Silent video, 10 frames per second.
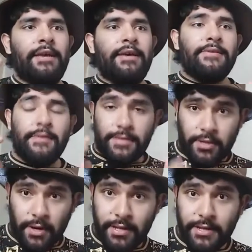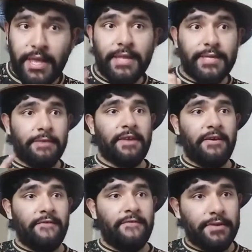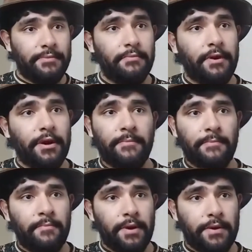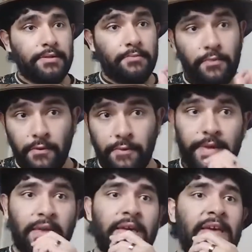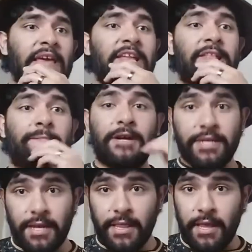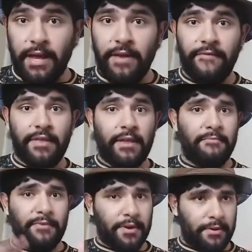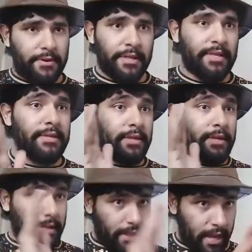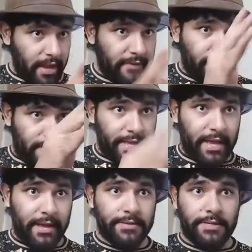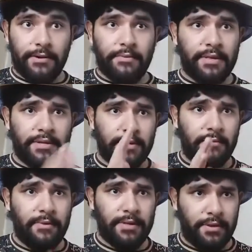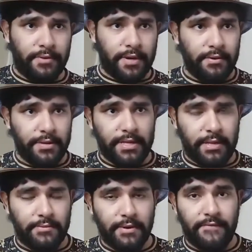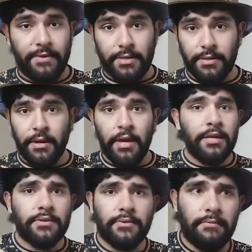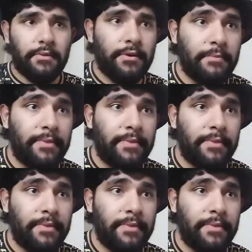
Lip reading: to the trailer that is coming out for the Super Mario Bros. Movie, and I'm watching it live, and I'm recording this live right now, so I'm gonna try my best to record this as well from the screen recording, but